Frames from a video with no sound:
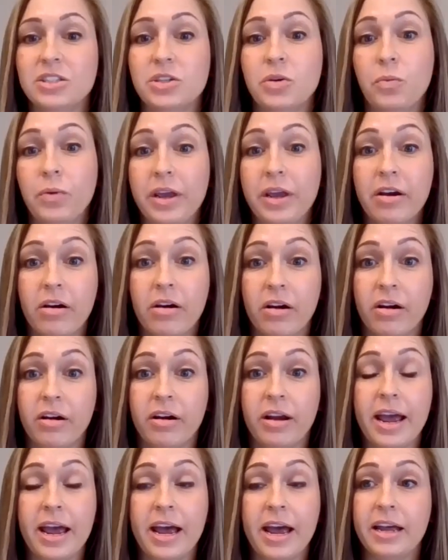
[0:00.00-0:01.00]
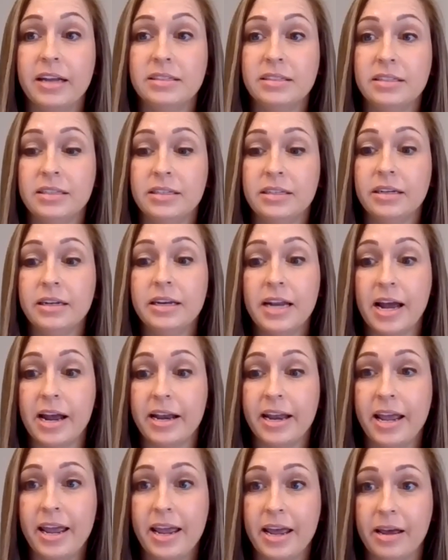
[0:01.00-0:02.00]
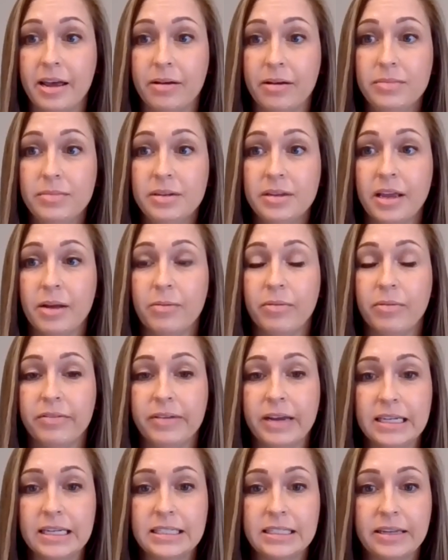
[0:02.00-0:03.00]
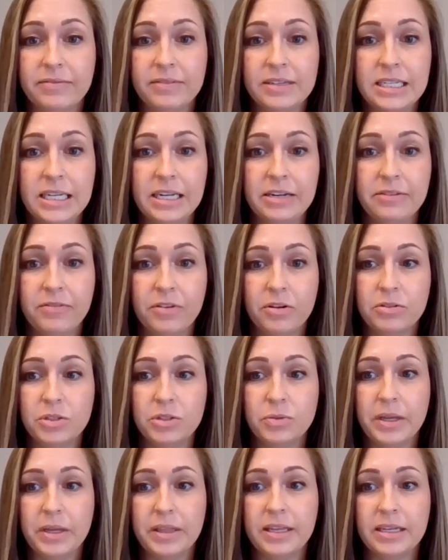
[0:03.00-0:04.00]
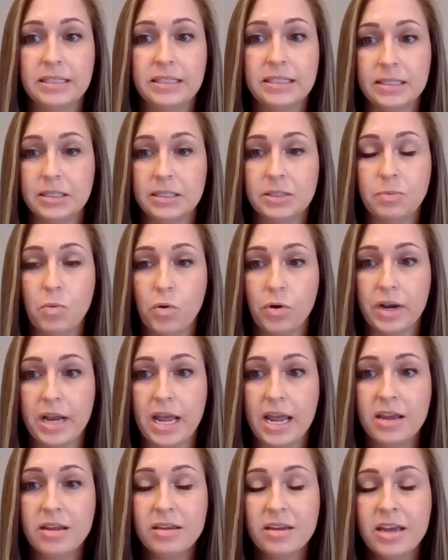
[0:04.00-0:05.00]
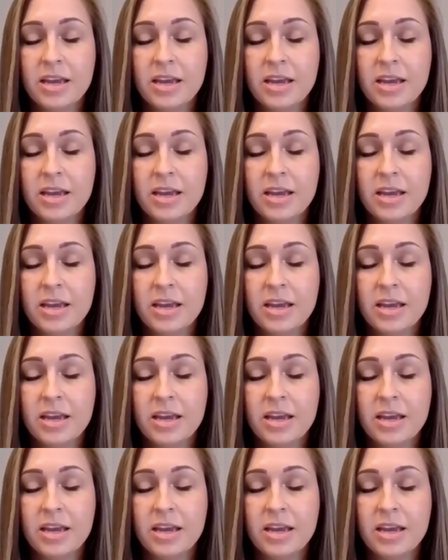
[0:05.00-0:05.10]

so we are at 9 a.m. and we've got 17 folks with us this morning.